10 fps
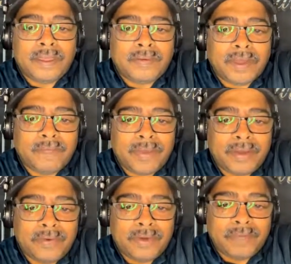All right,
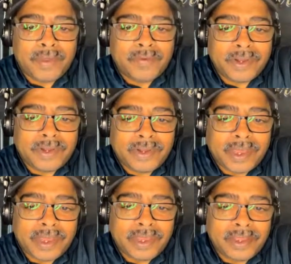bear with me 1
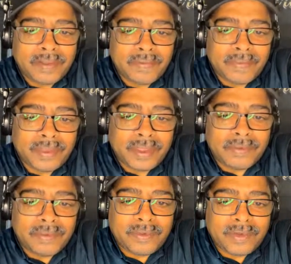second.
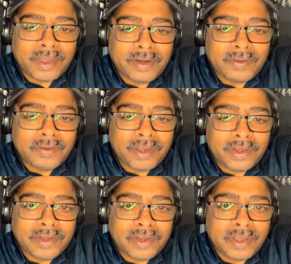I'm trying to
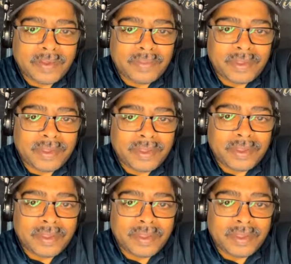accept.